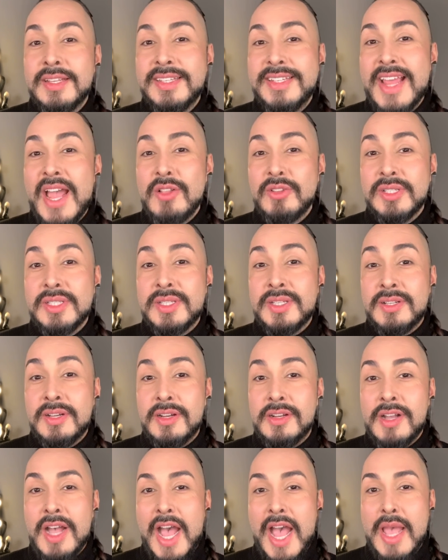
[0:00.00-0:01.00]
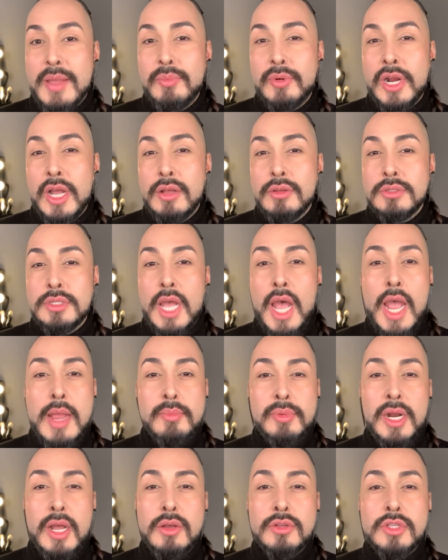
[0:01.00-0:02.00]
Now let's talk eyebrows.
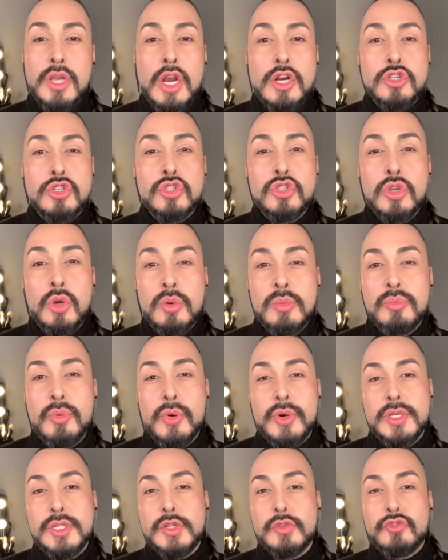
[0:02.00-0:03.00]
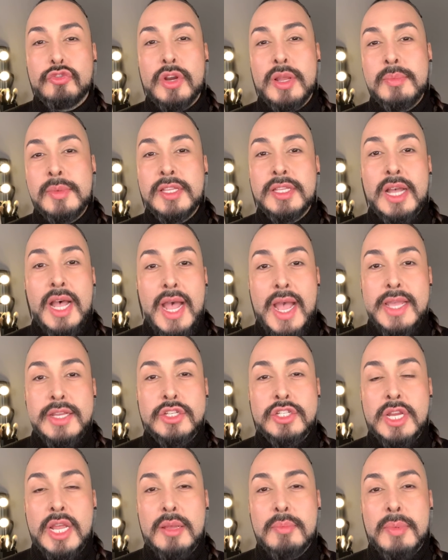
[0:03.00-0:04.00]
Eyebrows are so important to framing the eye
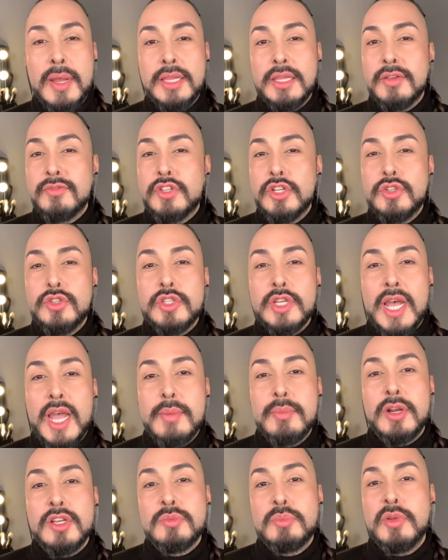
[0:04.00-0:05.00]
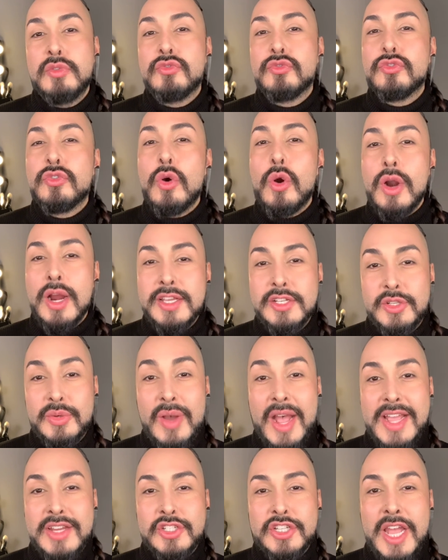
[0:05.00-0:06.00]
shape. I love to do the eyebrows before I do
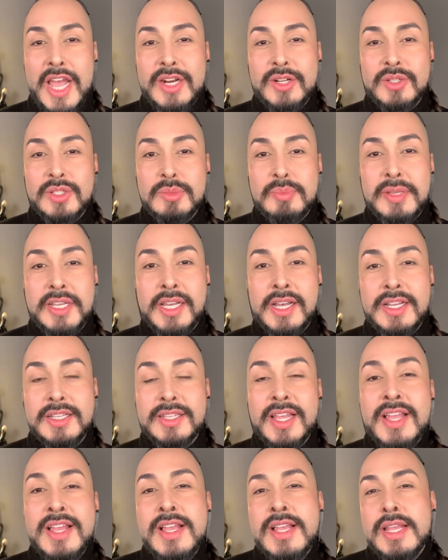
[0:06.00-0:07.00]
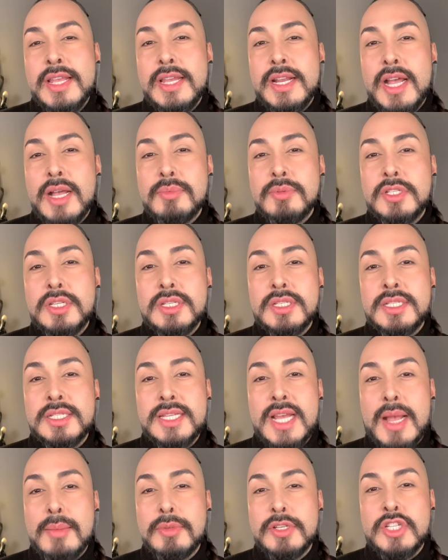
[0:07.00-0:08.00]
eyeshadows because it helps to
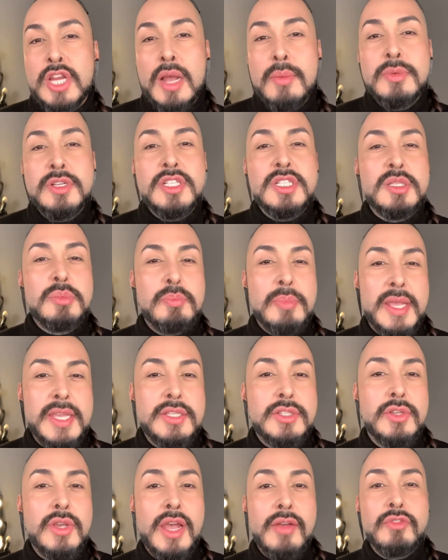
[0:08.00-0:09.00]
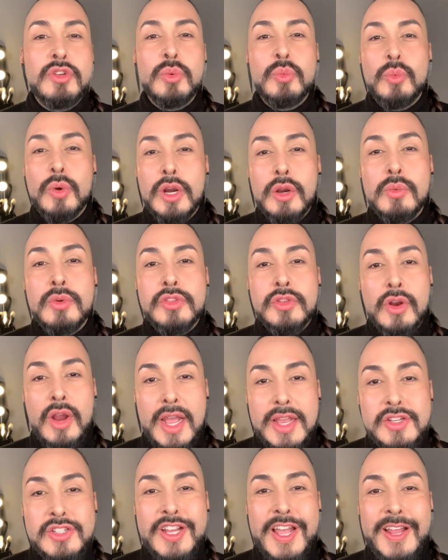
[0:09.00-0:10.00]
establish how much space you have to work with your
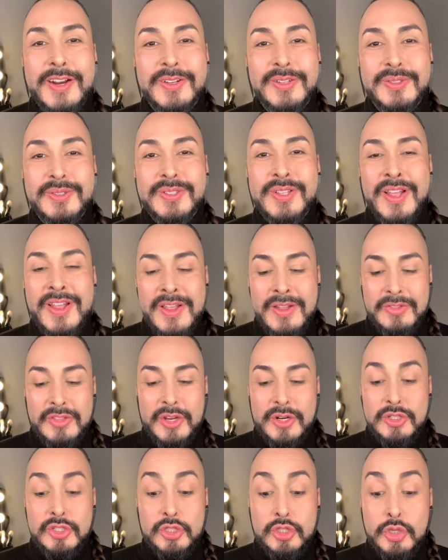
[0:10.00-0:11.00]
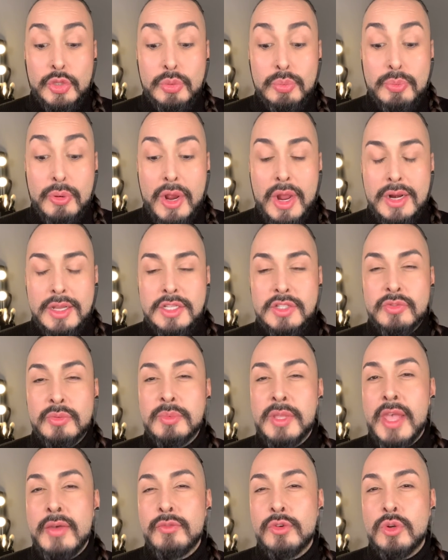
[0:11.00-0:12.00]
eyeshadows. There's two products
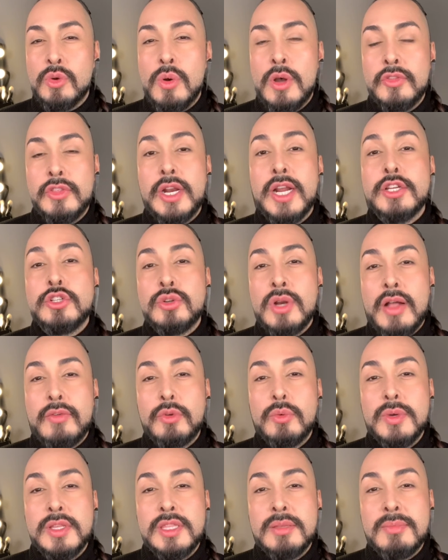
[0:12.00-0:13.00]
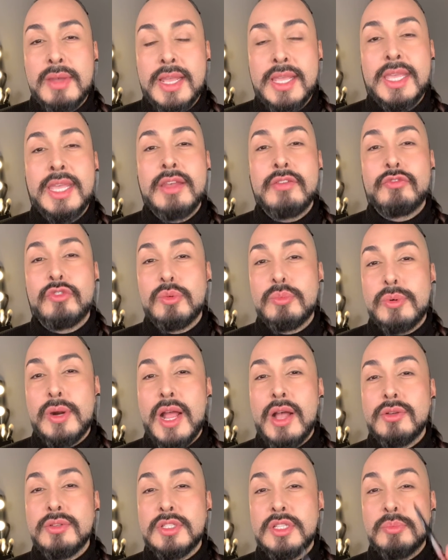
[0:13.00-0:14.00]
from Kevyn Aucoin that I travel with in my kit for
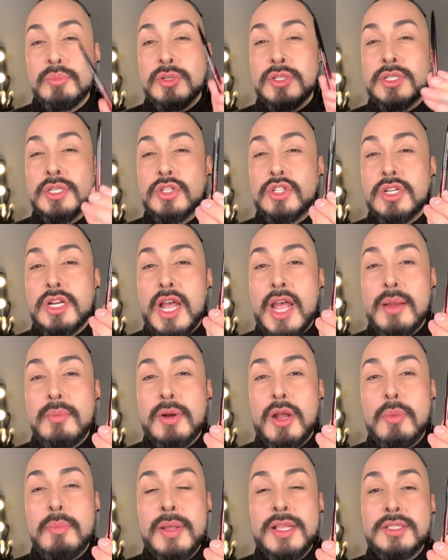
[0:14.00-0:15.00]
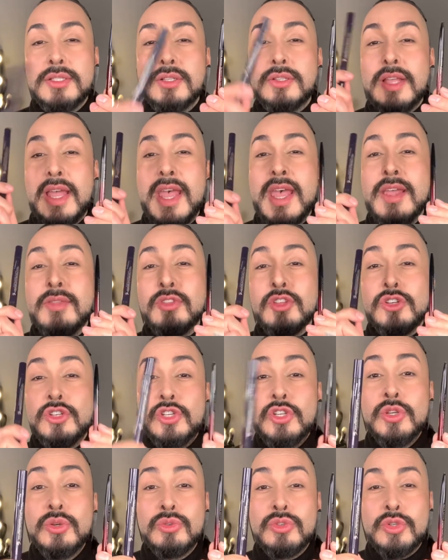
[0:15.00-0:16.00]
brows, the Precision Eyebrow Pencil and the
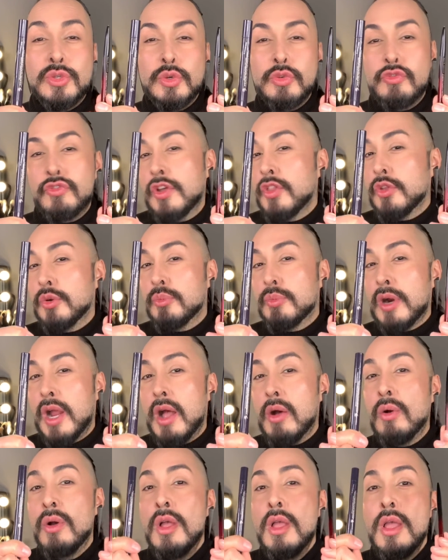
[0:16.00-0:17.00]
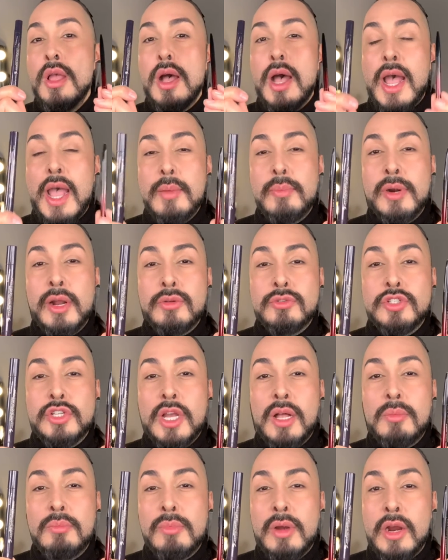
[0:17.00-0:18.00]
new True Feather Brow Eyebrow
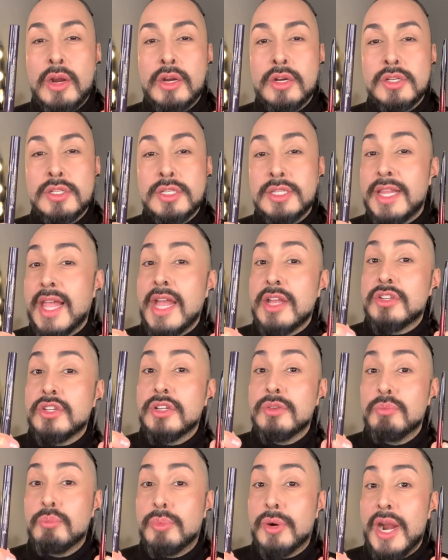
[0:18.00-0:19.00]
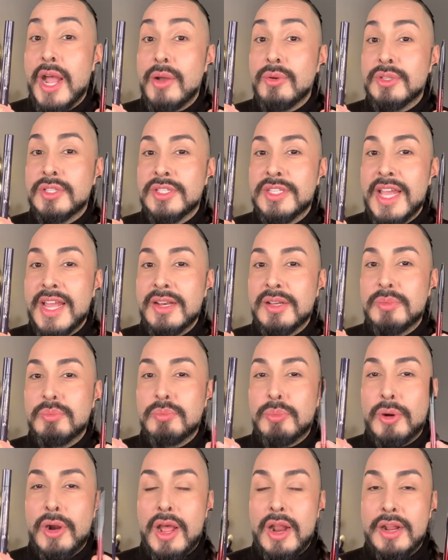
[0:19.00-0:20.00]
Gel Marker slash Brow Set
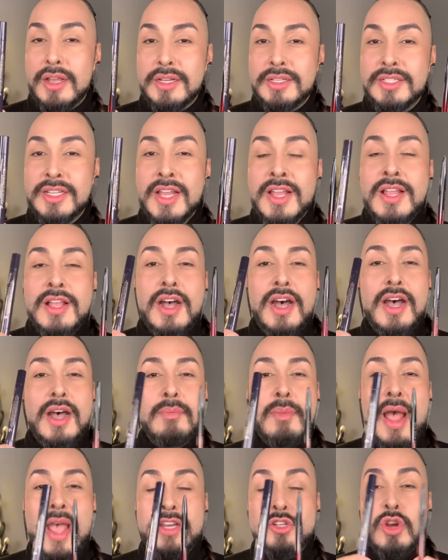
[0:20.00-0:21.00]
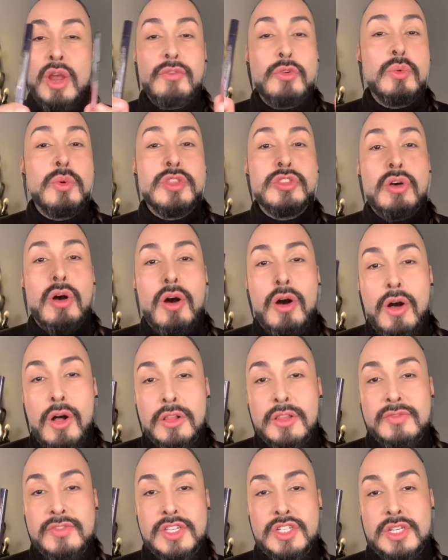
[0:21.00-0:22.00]
product. Um, I travel with
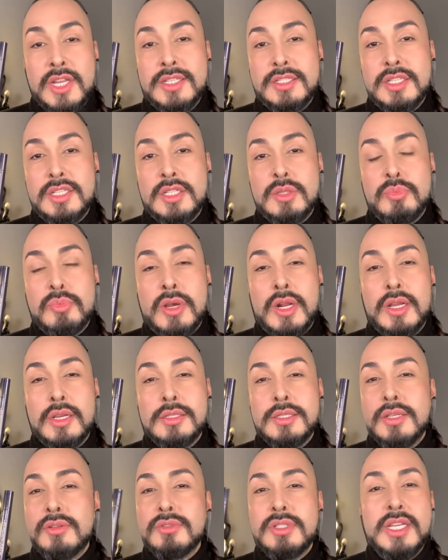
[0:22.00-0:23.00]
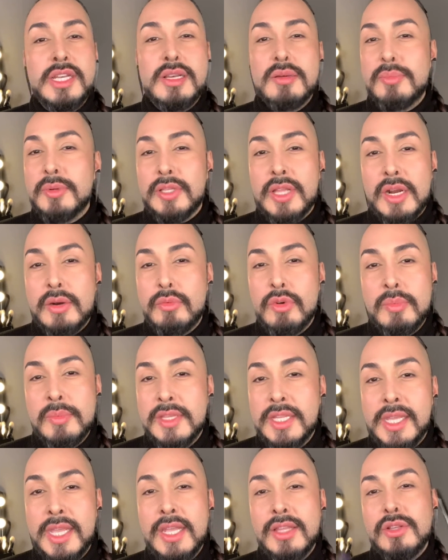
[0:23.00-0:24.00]
all of the shades in these products. They don't take up a lot of room in
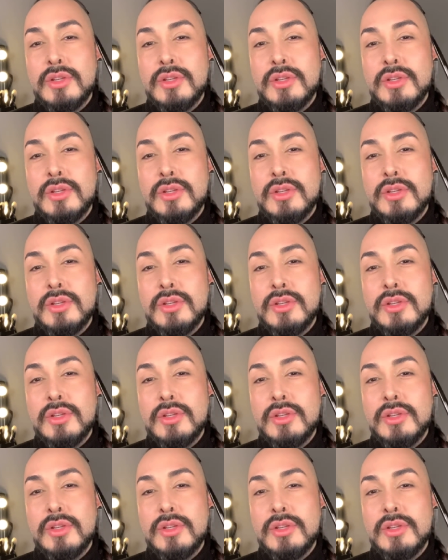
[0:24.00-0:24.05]
the kit.